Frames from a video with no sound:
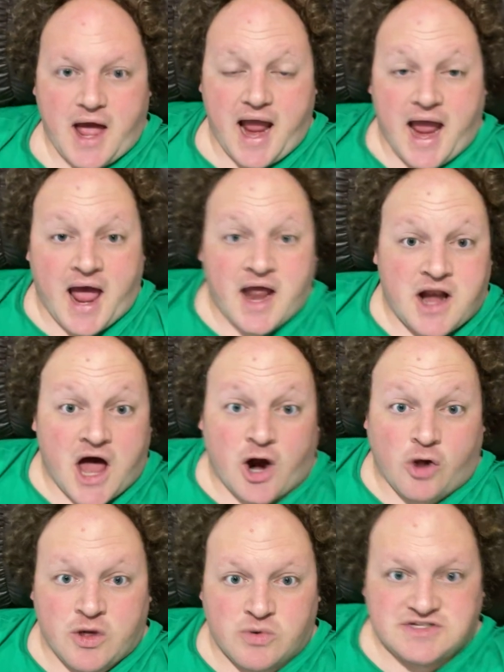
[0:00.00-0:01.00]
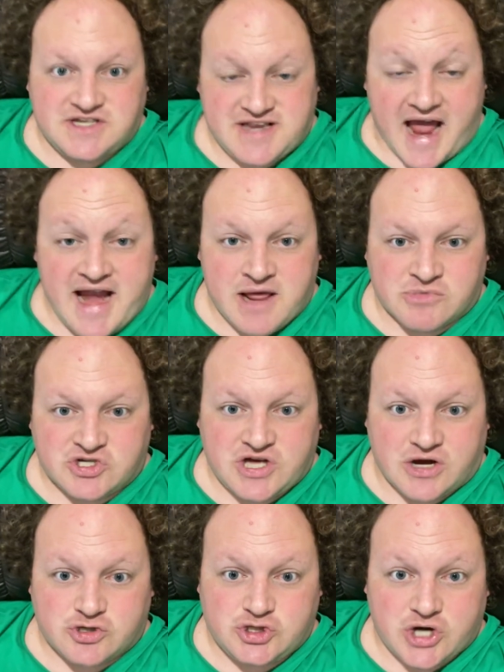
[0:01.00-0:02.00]
And not only was he dating
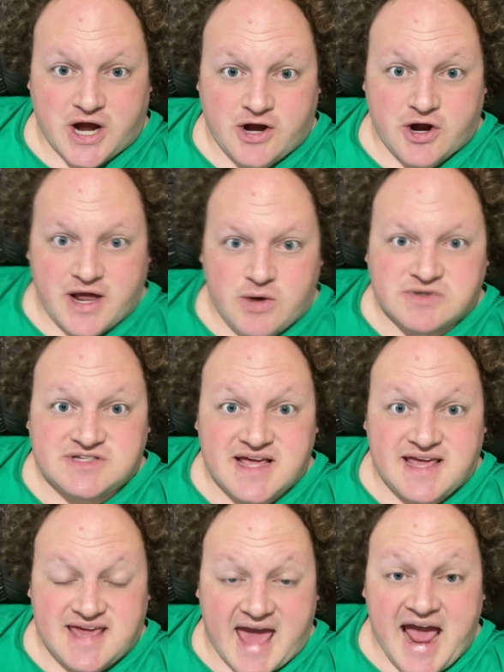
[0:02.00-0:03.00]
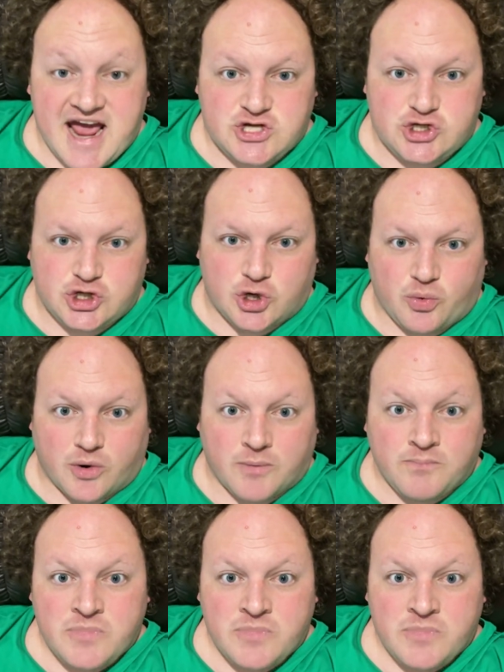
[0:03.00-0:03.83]
Michelle Schrader, he was engaged to her.